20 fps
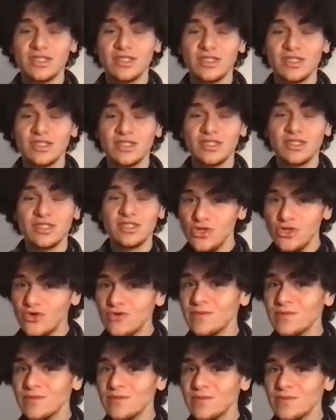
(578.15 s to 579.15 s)
all
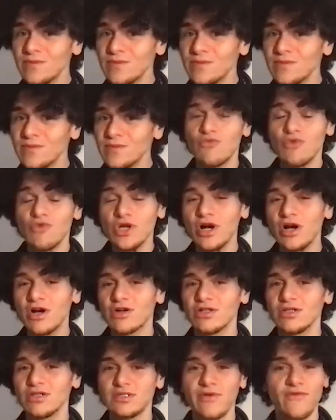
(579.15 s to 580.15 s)
humans,
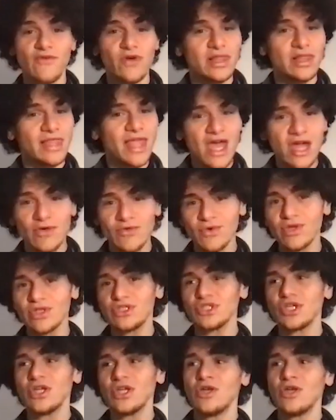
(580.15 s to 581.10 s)
regardless of what language,